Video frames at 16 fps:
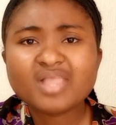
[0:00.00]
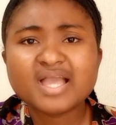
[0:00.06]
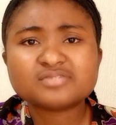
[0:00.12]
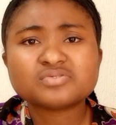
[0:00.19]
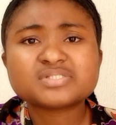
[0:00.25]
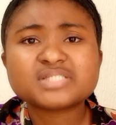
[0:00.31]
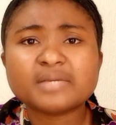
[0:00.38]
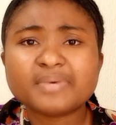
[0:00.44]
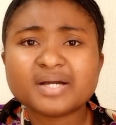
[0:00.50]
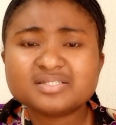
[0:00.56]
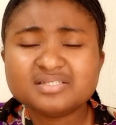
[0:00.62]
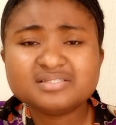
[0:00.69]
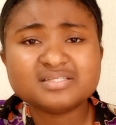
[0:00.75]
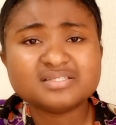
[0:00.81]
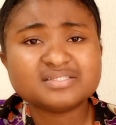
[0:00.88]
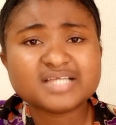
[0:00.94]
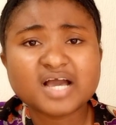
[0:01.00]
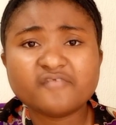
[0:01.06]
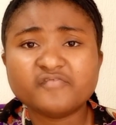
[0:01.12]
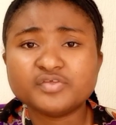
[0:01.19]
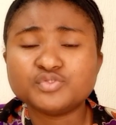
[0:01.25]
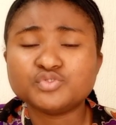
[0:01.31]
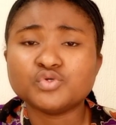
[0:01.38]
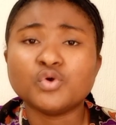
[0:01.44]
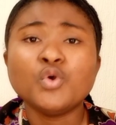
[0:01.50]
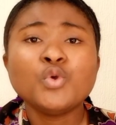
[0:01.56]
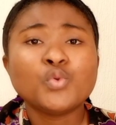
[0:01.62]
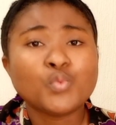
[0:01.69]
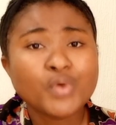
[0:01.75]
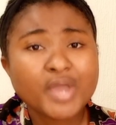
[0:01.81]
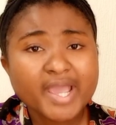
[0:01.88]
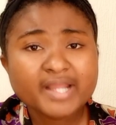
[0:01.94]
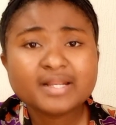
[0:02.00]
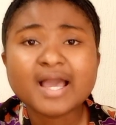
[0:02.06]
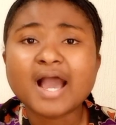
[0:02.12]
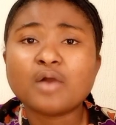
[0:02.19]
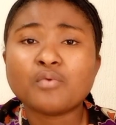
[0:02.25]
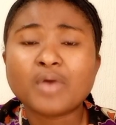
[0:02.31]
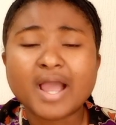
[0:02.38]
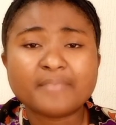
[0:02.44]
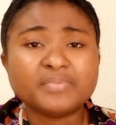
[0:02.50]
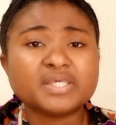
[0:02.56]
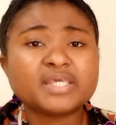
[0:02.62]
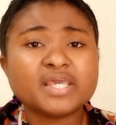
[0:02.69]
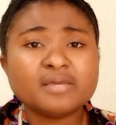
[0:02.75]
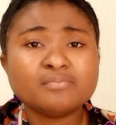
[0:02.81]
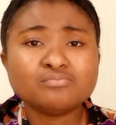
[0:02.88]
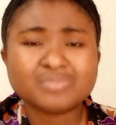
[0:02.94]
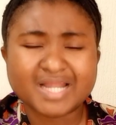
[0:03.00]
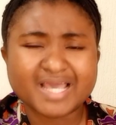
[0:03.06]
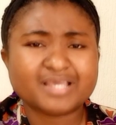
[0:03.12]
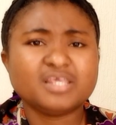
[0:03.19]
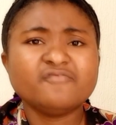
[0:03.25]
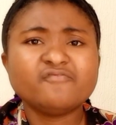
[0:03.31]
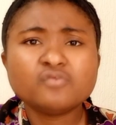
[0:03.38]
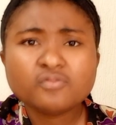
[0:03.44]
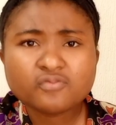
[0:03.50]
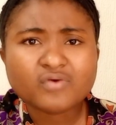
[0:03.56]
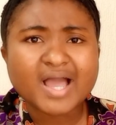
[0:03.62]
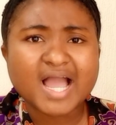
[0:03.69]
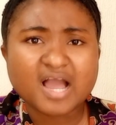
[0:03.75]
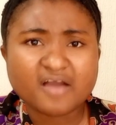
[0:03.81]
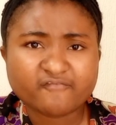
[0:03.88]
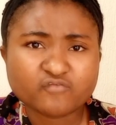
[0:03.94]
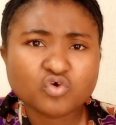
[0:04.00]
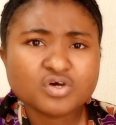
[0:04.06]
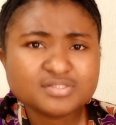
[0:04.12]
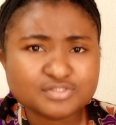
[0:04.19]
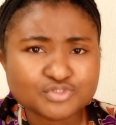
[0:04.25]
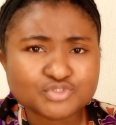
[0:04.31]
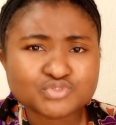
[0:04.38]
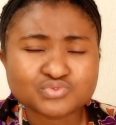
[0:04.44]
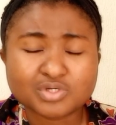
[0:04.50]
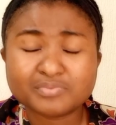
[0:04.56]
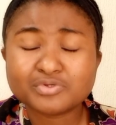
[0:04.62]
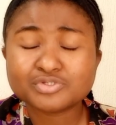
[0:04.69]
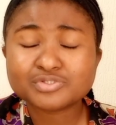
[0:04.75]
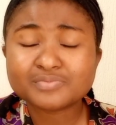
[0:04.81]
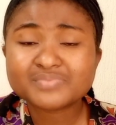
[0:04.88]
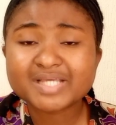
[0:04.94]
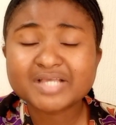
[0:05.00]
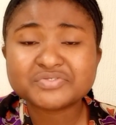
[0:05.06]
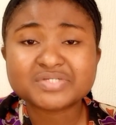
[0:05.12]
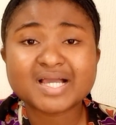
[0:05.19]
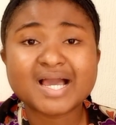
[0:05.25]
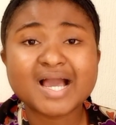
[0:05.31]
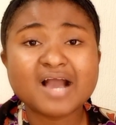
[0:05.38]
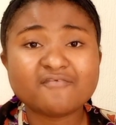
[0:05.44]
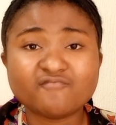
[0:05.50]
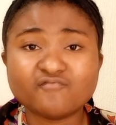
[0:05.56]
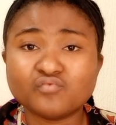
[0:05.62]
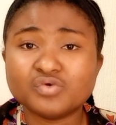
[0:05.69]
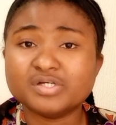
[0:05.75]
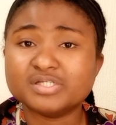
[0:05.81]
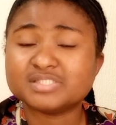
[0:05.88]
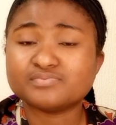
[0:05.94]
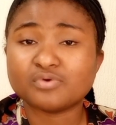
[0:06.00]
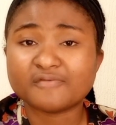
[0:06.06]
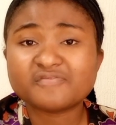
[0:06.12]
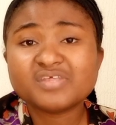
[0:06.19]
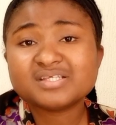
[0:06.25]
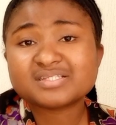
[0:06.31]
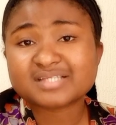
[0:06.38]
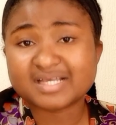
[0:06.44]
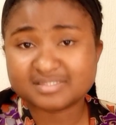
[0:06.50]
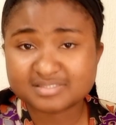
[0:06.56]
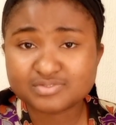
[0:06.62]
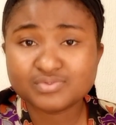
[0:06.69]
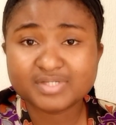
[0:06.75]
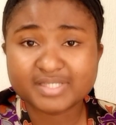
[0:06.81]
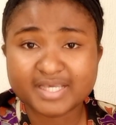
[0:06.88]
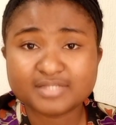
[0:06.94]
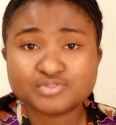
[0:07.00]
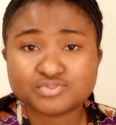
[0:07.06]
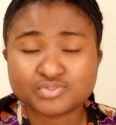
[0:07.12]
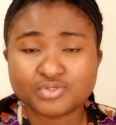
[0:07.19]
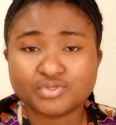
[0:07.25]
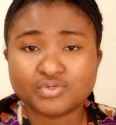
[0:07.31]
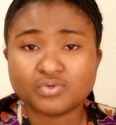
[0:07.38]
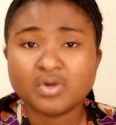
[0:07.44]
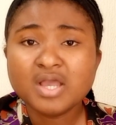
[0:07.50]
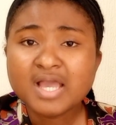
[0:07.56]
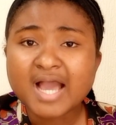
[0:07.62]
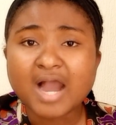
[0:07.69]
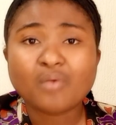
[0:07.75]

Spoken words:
I talked about it in that video. When I became, like, even though I have got this word, because sometimes you can have words, but things can still get to you.